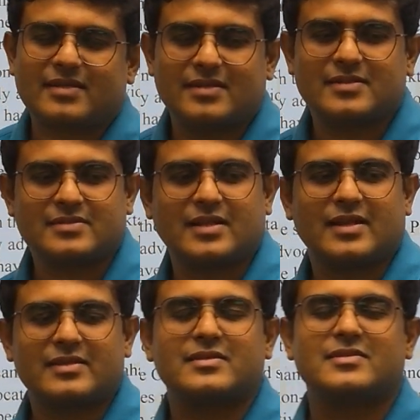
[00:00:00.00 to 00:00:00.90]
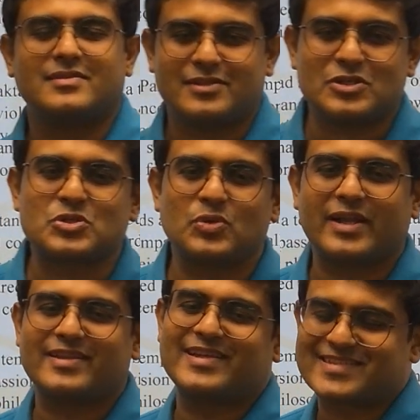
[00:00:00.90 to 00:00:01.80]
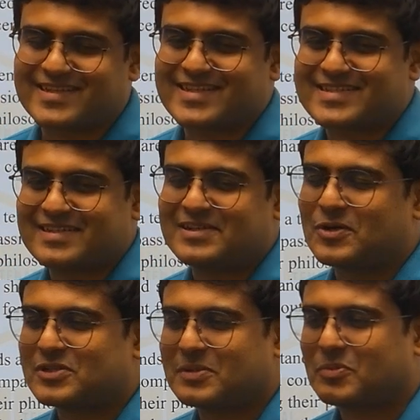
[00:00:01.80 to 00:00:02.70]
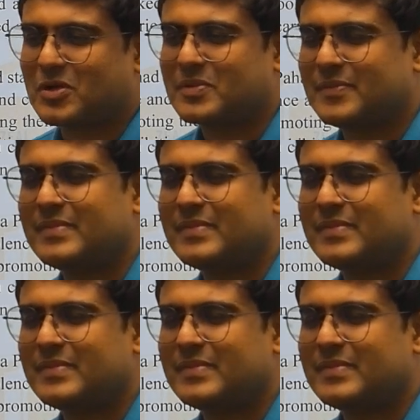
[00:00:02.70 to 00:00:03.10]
the issue at this case is not the problem.